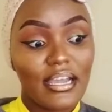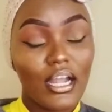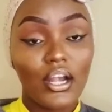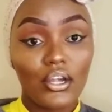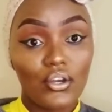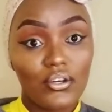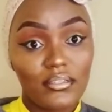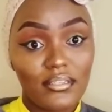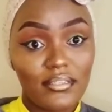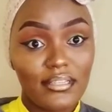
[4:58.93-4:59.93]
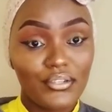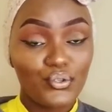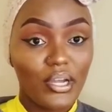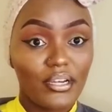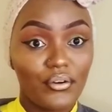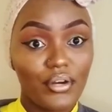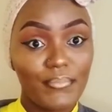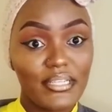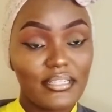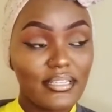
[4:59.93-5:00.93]
close, that you can
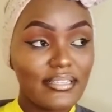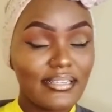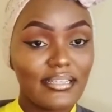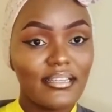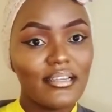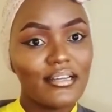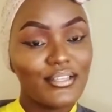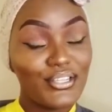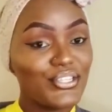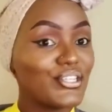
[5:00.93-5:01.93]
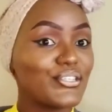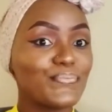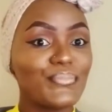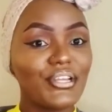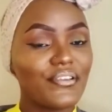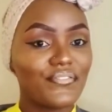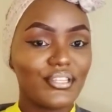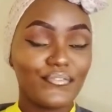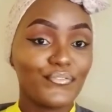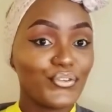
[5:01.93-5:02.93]
grab it easily, they'll just bring
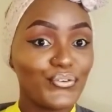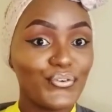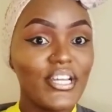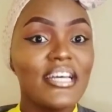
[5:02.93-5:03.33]
everything for you.